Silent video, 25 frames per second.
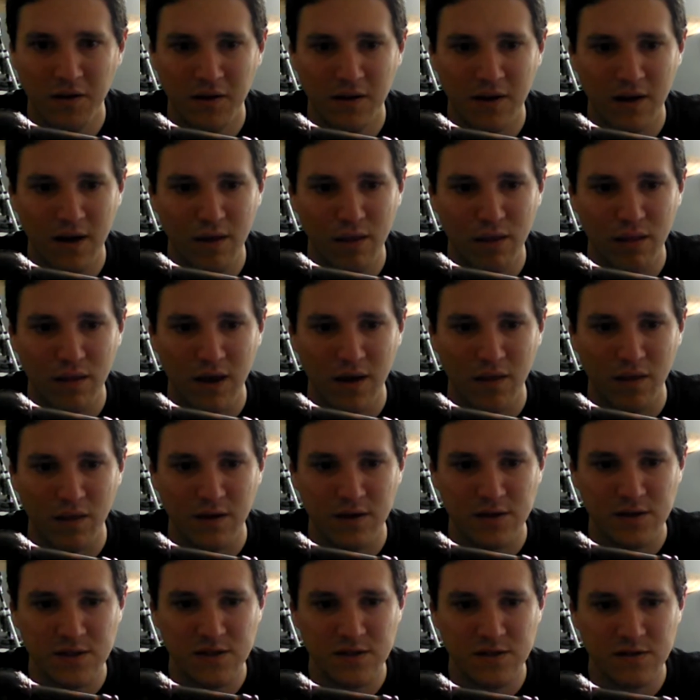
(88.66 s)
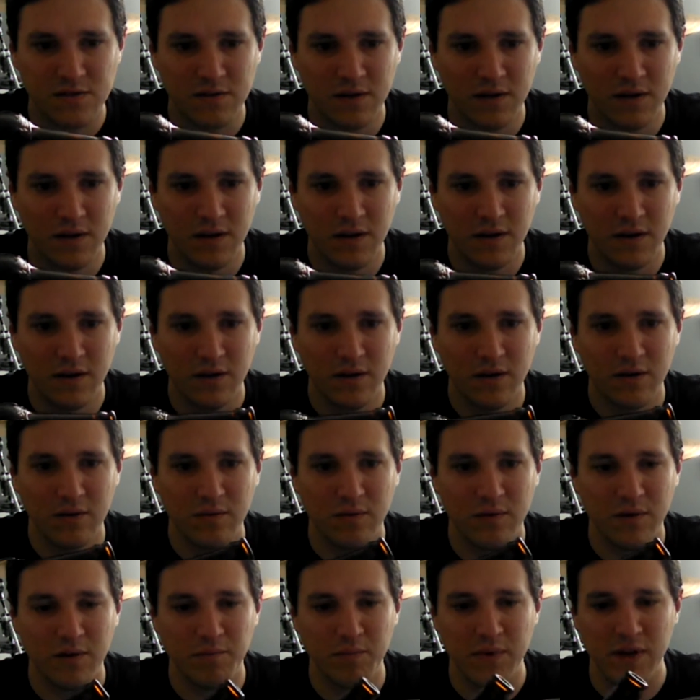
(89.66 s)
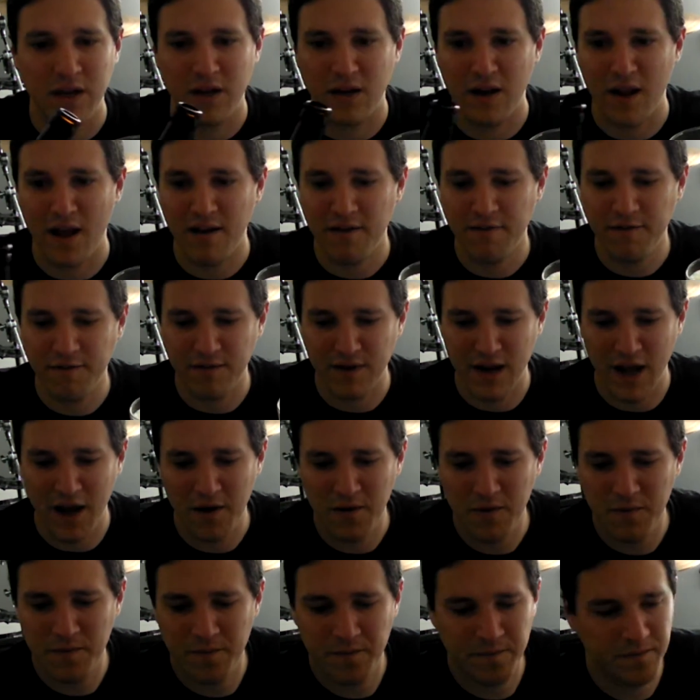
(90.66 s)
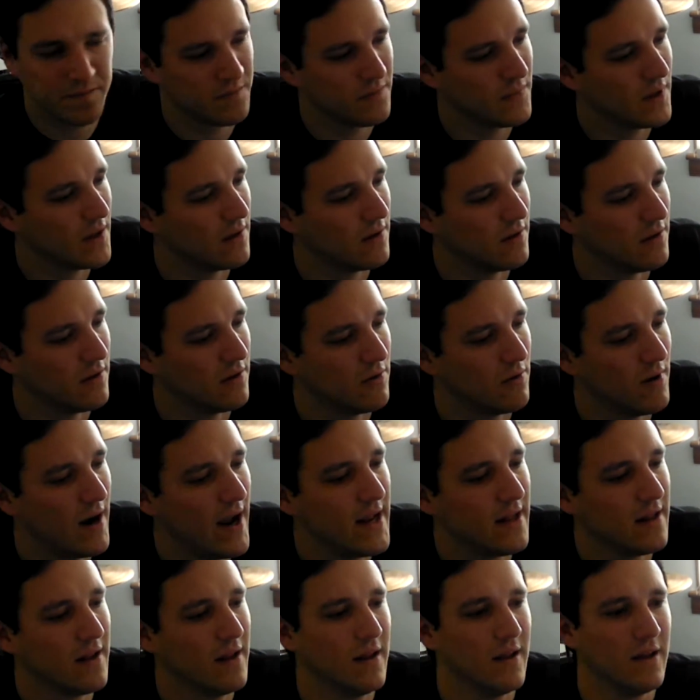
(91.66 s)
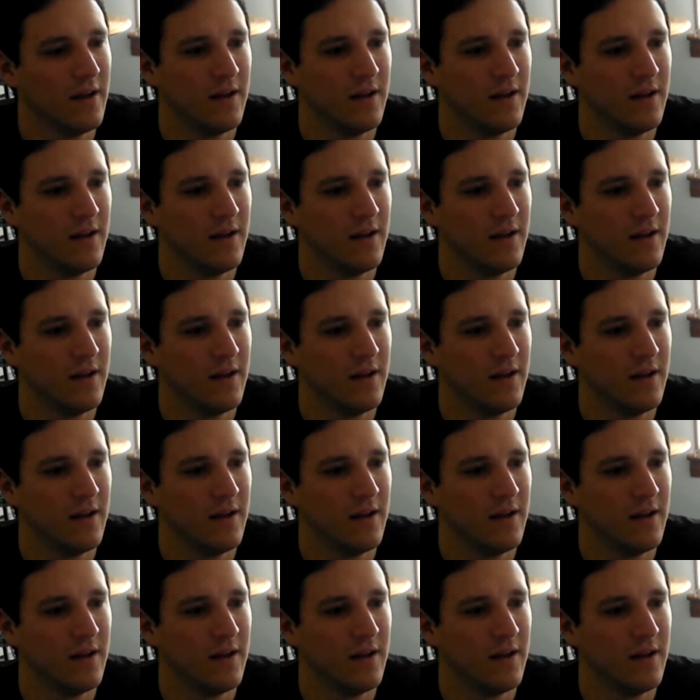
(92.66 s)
I think this will be enough now. Alright.